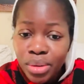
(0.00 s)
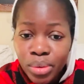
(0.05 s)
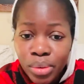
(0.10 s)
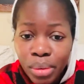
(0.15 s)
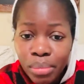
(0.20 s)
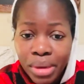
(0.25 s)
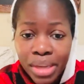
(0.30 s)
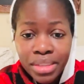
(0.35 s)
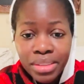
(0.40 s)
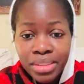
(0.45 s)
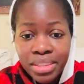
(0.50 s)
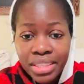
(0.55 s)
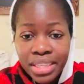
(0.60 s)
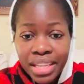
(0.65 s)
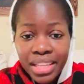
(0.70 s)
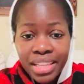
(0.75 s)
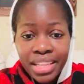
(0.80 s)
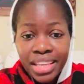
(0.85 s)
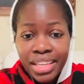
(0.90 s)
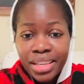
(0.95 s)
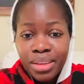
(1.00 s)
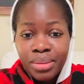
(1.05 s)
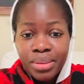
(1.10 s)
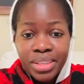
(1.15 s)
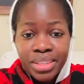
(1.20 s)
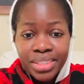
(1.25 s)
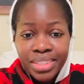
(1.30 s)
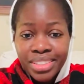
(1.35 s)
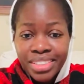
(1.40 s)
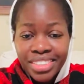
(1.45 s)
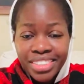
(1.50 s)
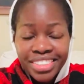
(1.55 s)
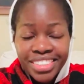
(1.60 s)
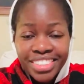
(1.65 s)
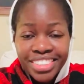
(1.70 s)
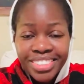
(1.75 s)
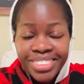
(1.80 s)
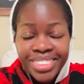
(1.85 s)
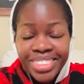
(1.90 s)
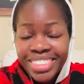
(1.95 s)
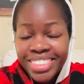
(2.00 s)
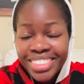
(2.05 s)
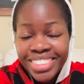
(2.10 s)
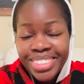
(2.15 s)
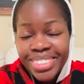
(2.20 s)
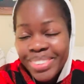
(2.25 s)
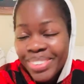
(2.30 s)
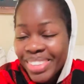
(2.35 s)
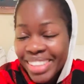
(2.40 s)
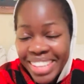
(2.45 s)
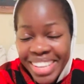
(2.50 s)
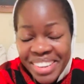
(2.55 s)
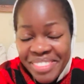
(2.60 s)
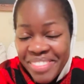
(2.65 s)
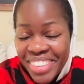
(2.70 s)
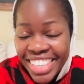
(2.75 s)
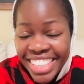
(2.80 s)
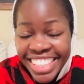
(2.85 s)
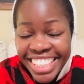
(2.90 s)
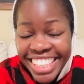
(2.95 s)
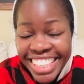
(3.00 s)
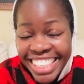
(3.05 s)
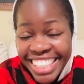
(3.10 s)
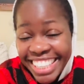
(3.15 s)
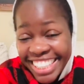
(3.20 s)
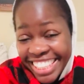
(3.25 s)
Who am I to tell anyone to what to do with their money?